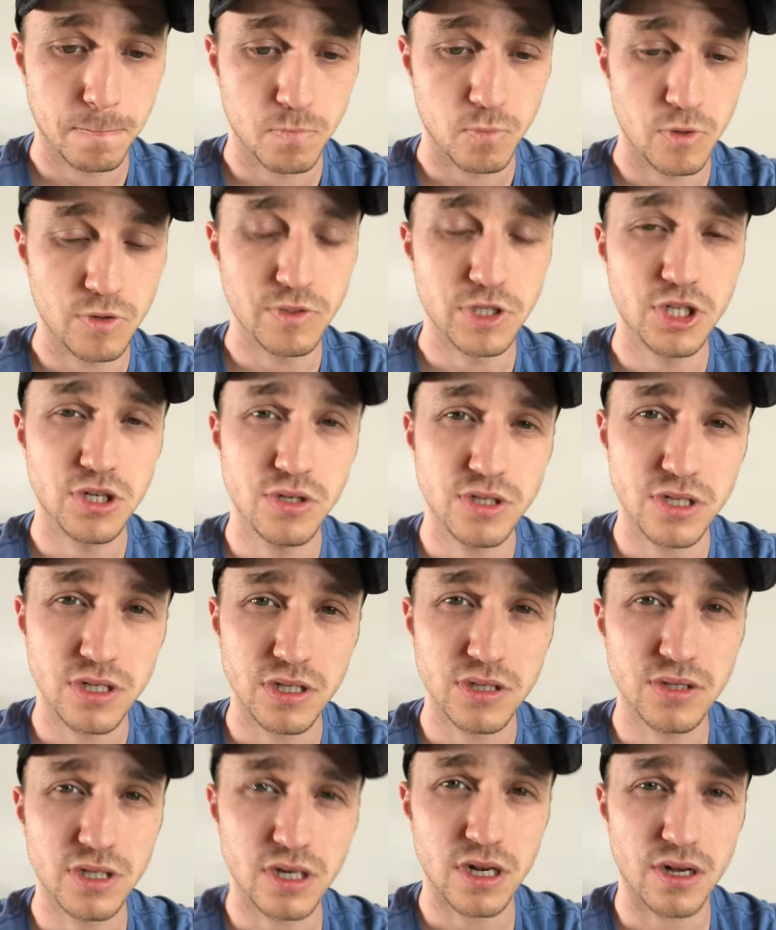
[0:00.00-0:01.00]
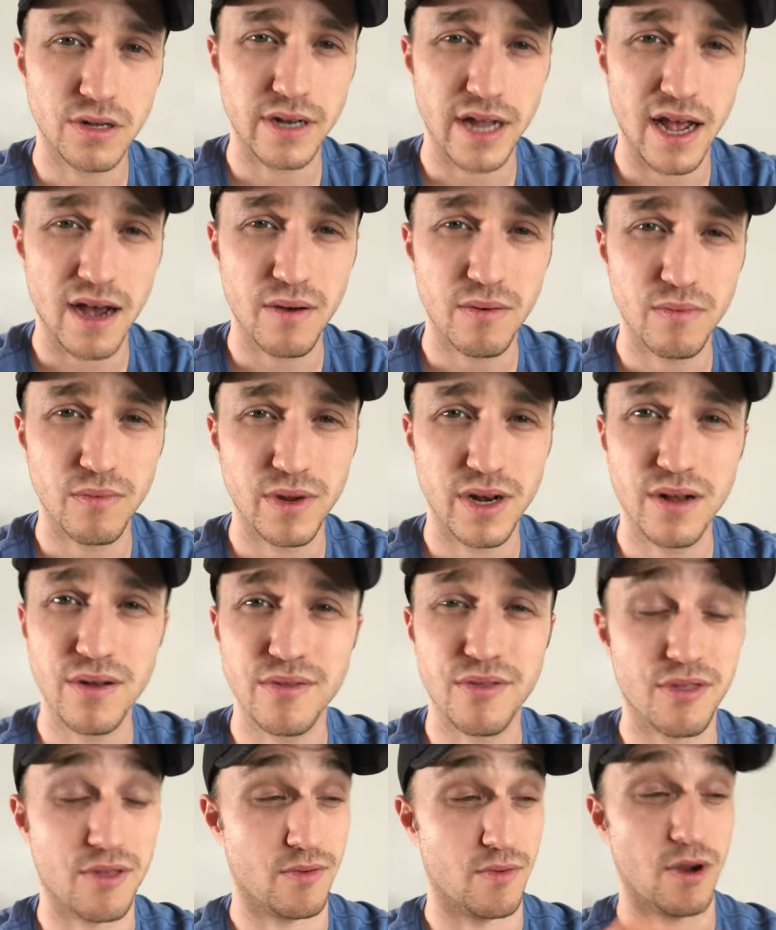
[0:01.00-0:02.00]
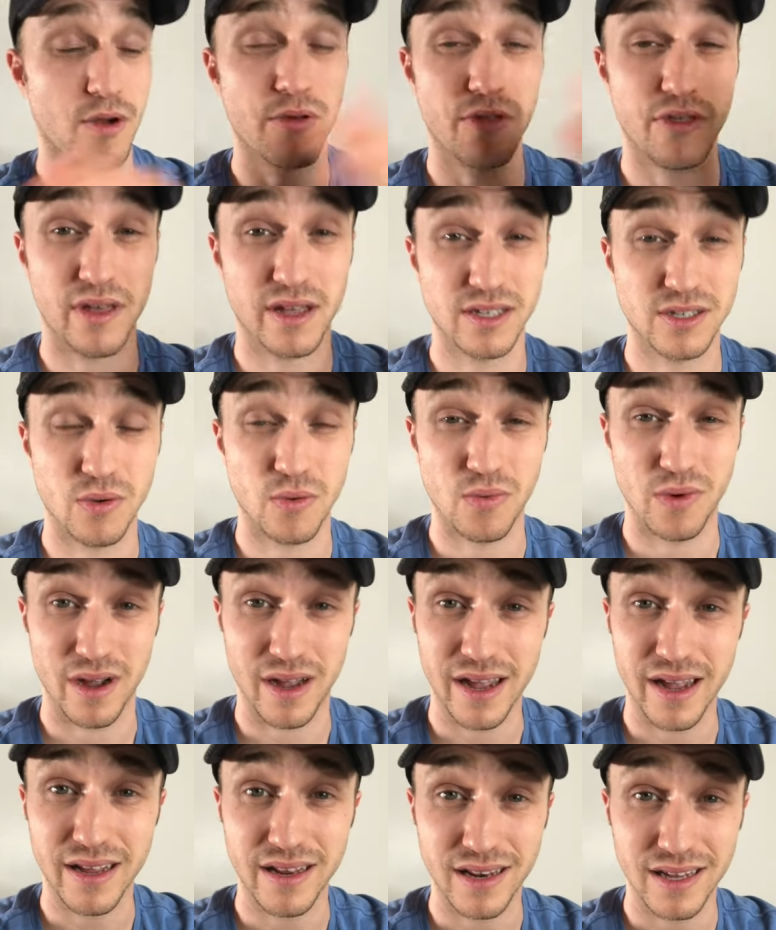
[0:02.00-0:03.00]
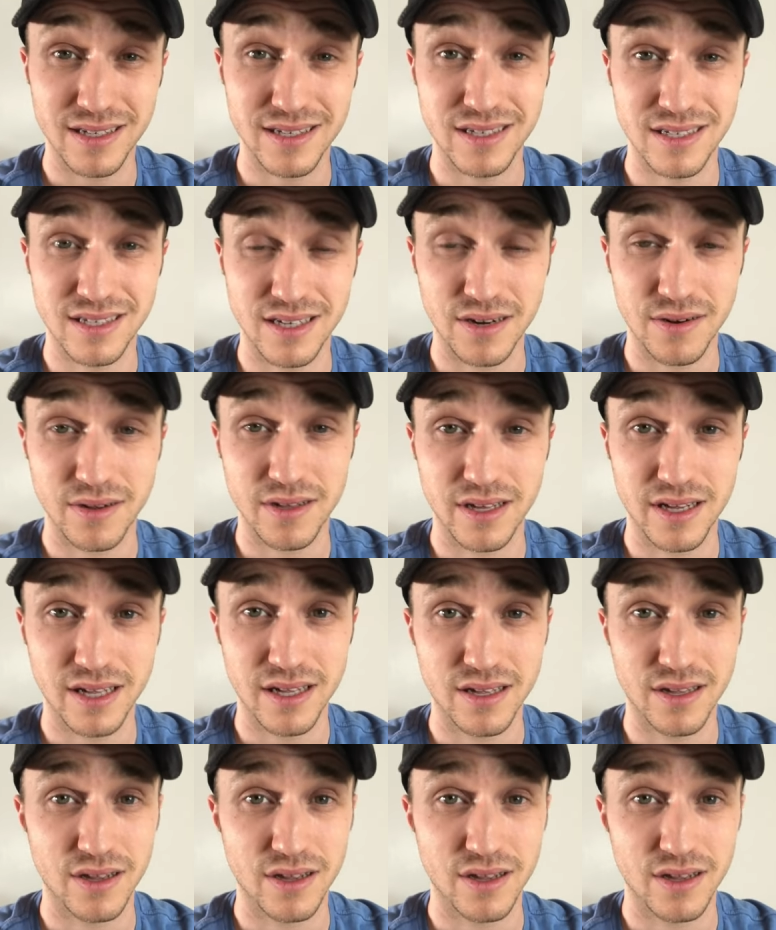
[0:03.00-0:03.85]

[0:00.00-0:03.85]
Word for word: When we choose to lose it all now, we don't throw things away necessarily.